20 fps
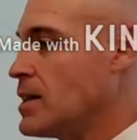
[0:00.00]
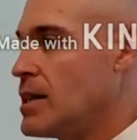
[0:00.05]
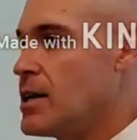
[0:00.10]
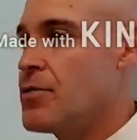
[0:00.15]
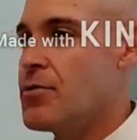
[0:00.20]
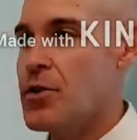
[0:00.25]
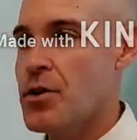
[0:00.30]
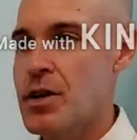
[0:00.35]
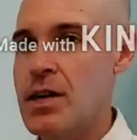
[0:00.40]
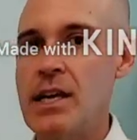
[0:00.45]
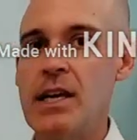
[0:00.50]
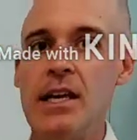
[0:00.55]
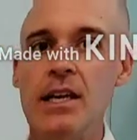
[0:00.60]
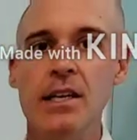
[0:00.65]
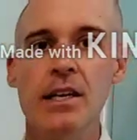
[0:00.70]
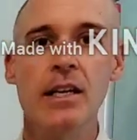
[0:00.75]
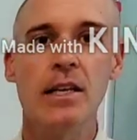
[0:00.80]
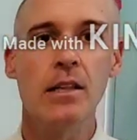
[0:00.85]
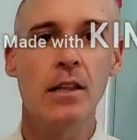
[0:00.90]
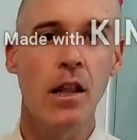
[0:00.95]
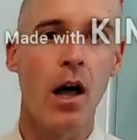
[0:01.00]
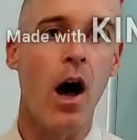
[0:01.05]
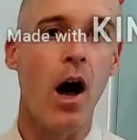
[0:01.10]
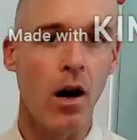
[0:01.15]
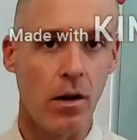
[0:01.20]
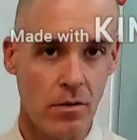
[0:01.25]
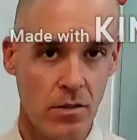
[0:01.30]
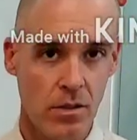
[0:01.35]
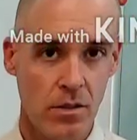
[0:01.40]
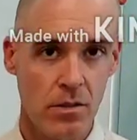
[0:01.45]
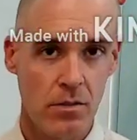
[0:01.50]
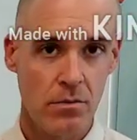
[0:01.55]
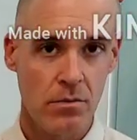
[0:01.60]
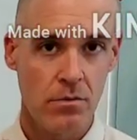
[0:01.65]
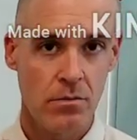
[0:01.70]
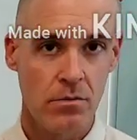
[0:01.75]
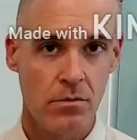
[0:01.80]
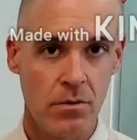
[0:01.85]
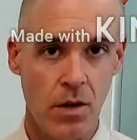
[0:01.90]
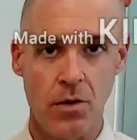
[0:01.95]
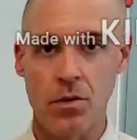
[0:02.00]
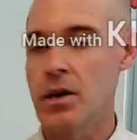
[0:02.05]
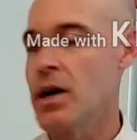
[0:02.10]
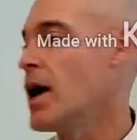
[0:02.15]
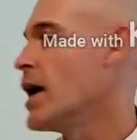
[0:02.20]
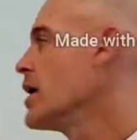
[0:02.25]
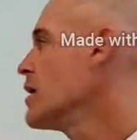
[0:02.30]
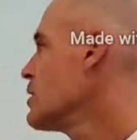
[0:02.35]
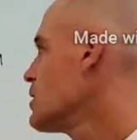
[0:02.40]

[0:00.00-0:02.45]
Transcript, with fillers: liver, kidney, lungs. Okay?